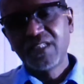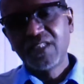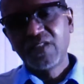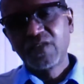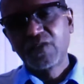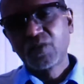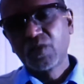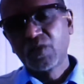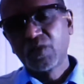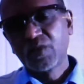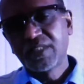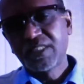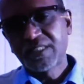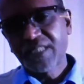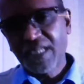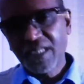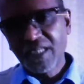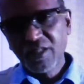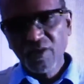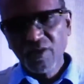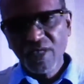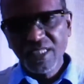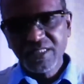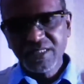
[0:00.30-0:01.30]
So the
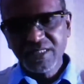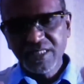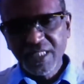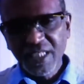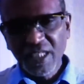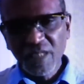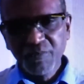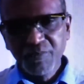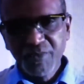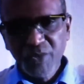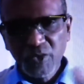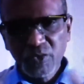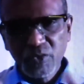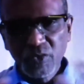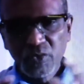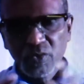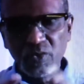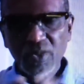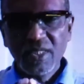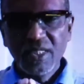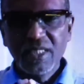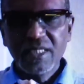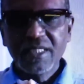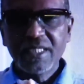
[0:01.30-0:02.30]
triangulation helps you
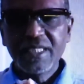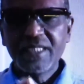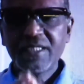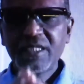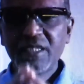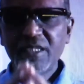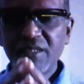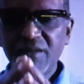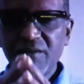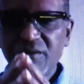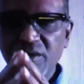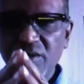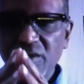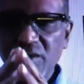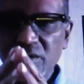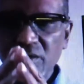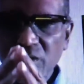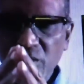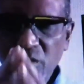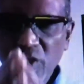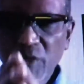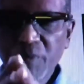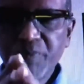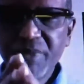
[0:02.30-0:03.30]
to get a
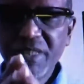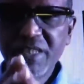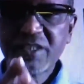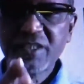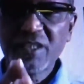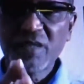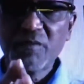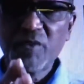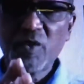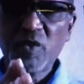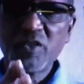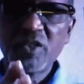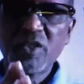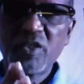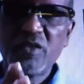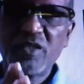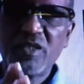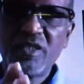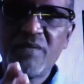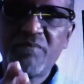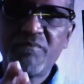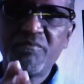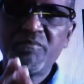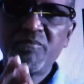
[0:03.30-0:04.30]
good picture about,
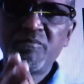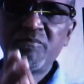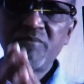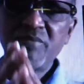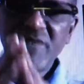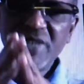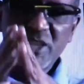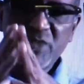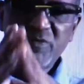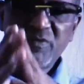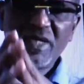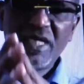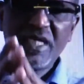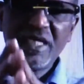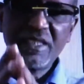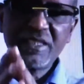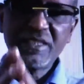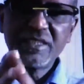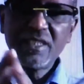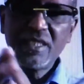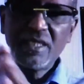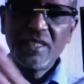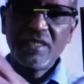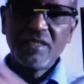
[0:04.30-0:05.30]
that this
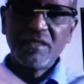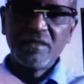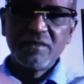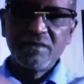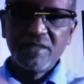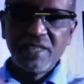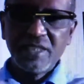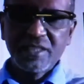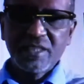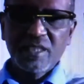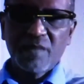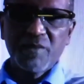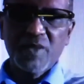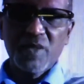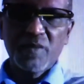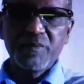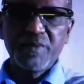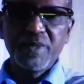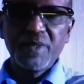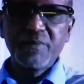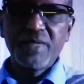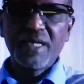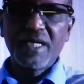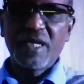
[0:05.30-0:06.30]
village, this number of
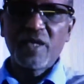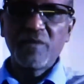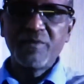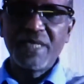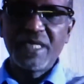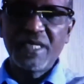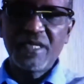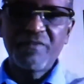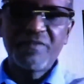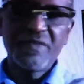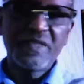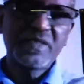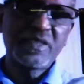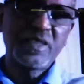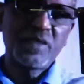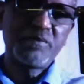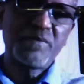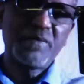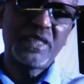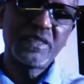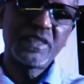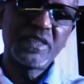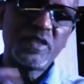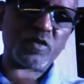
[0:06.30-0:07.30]
people have been affected,
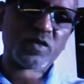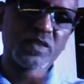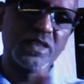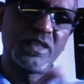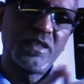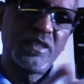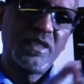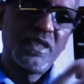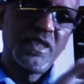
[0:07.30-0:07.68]
but, the